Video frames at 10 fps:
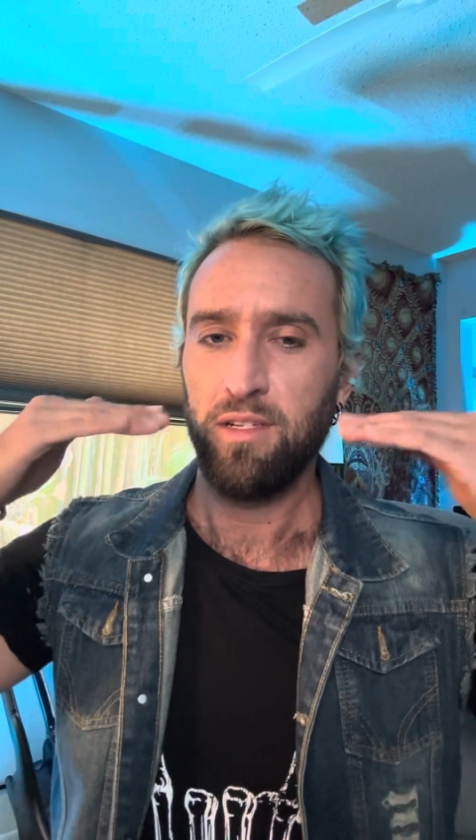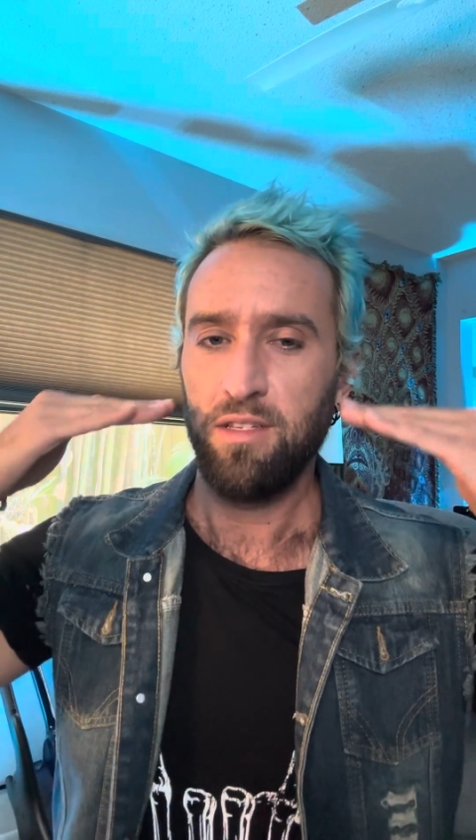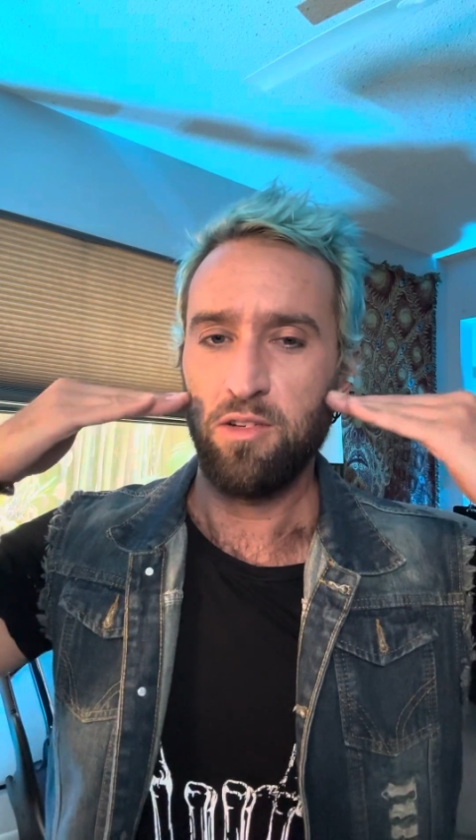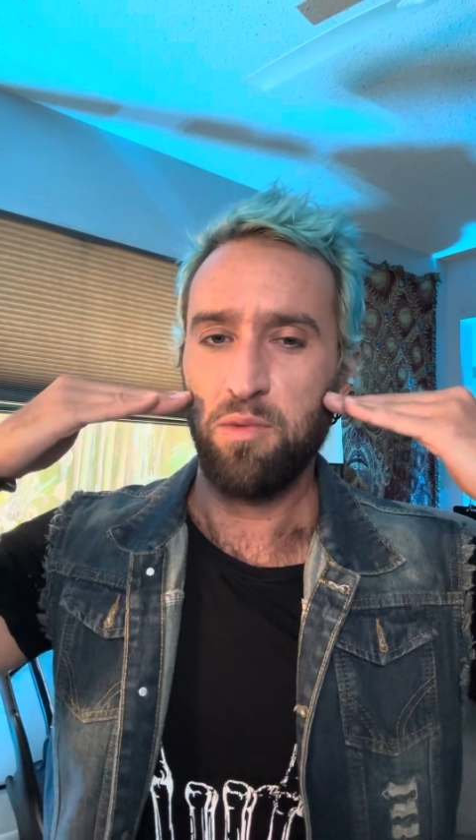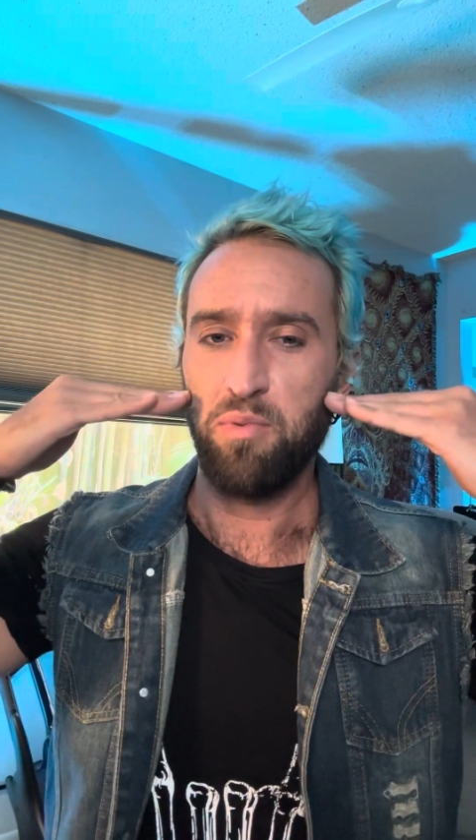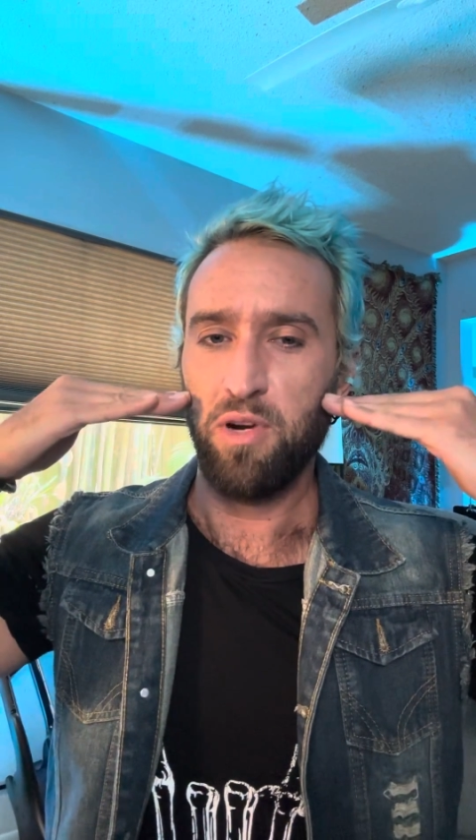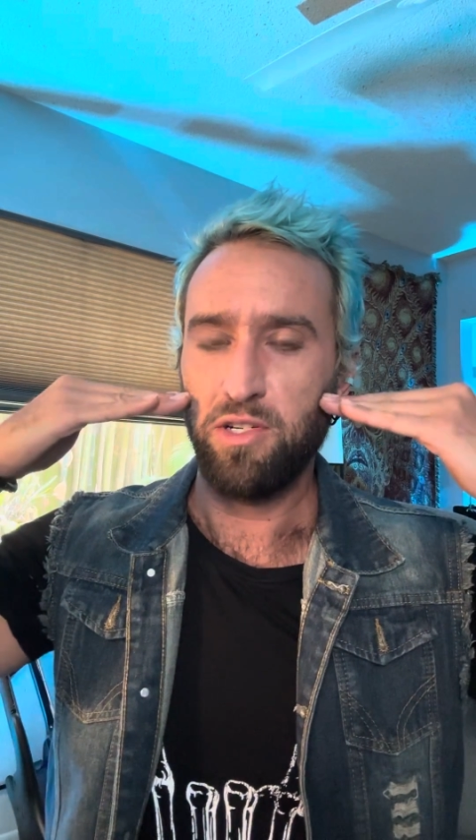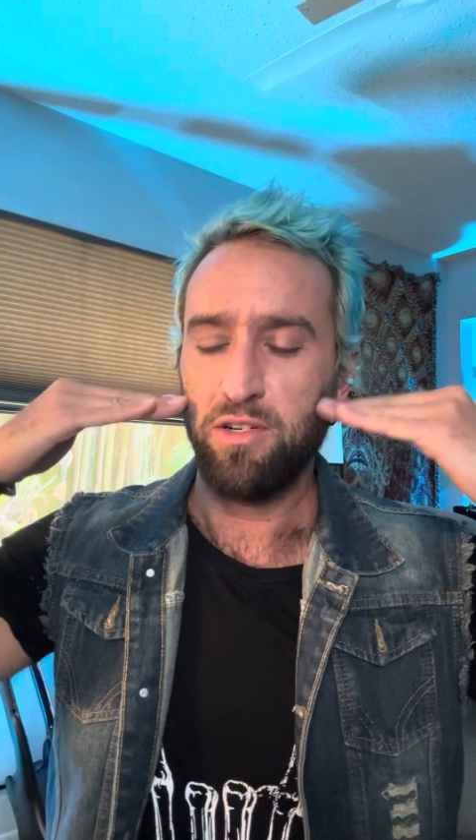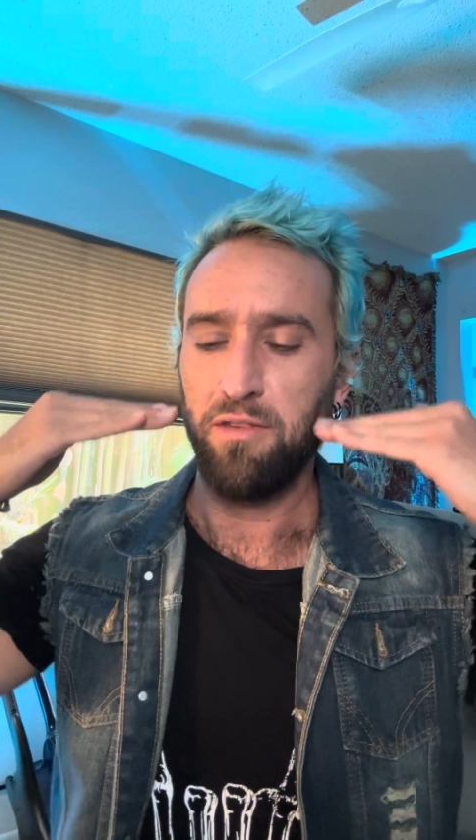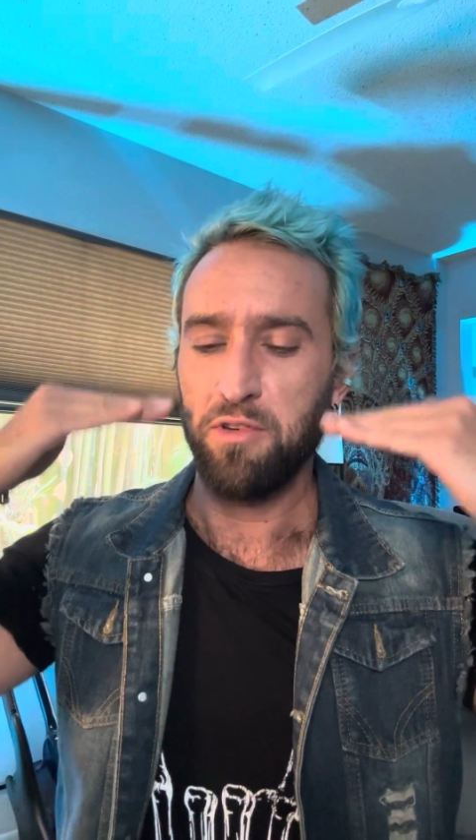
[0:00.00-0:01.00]
There's a pressure
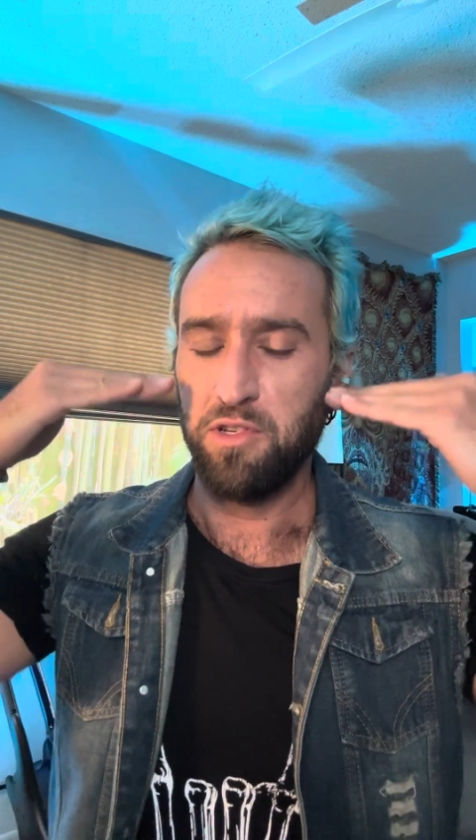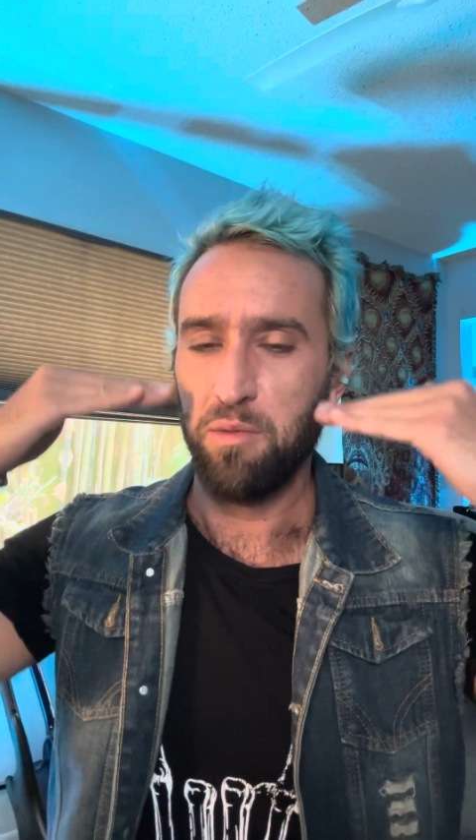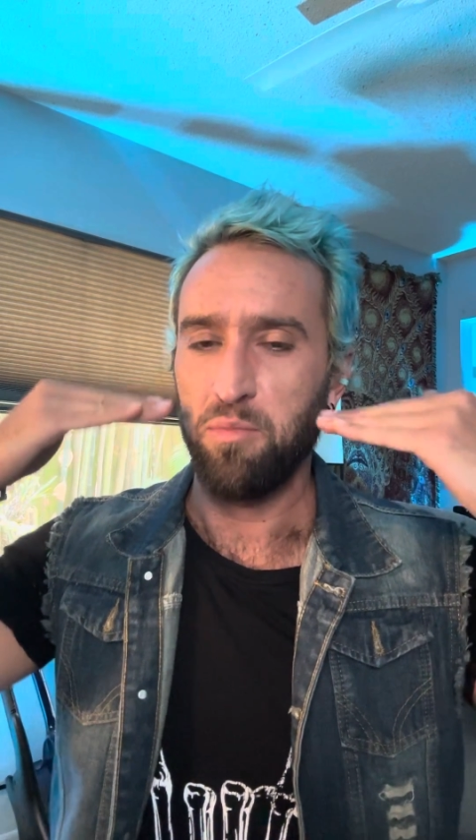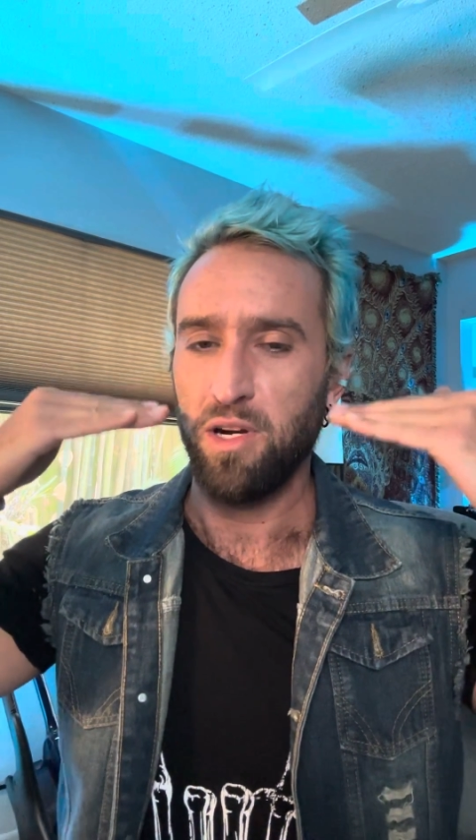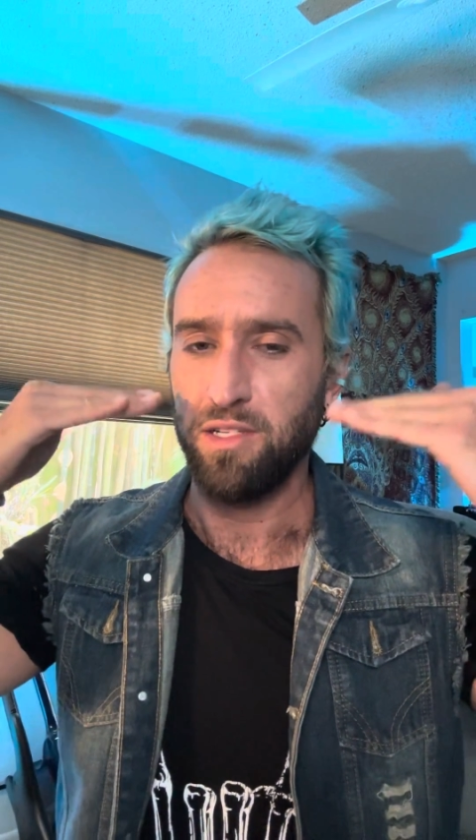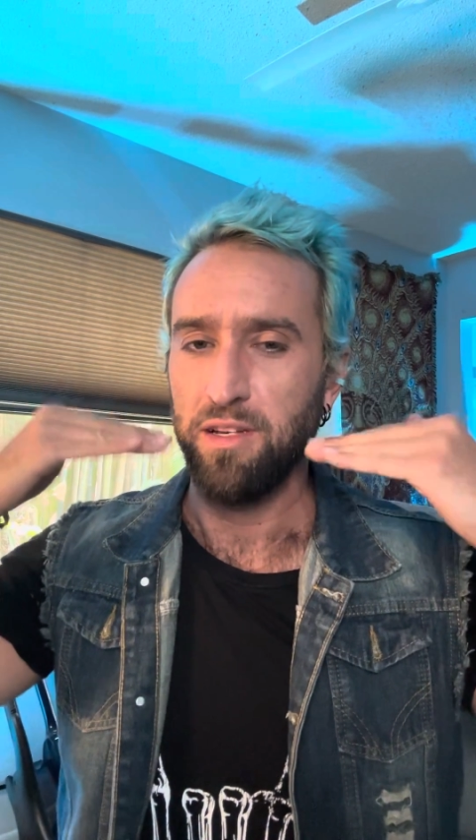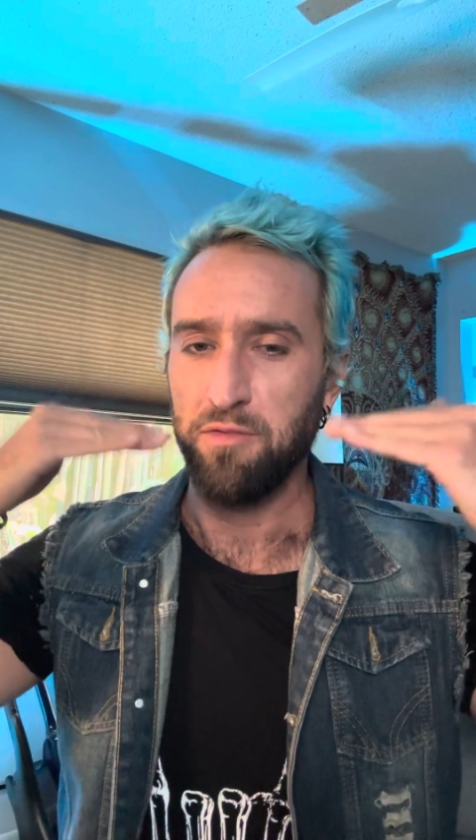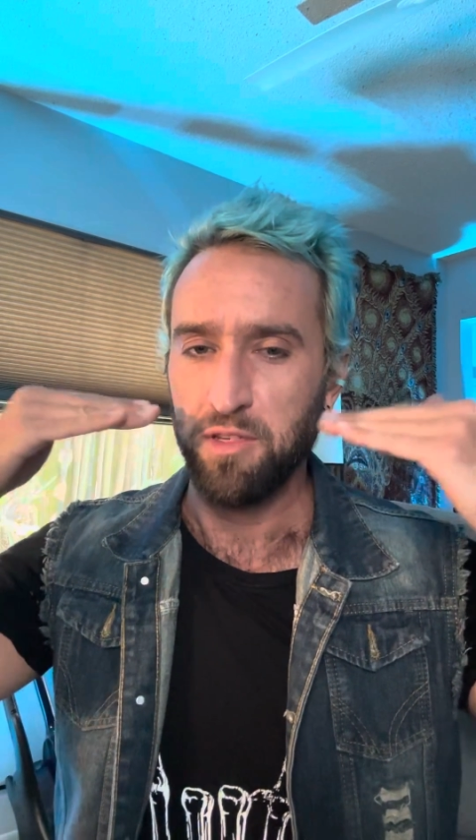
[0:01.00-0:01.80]
difference, compression difference.